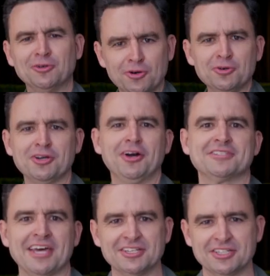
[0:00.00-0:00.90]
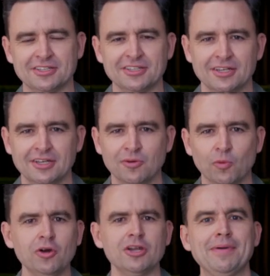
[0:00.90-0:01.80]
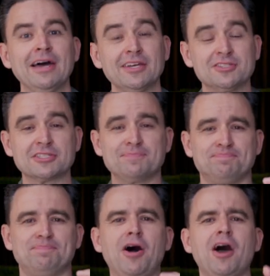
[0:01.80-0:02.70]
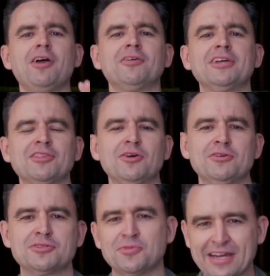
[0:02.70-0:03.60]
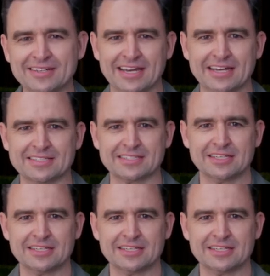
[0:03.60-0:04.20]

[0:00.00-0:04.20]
or an organization. We're all about inspiring those around us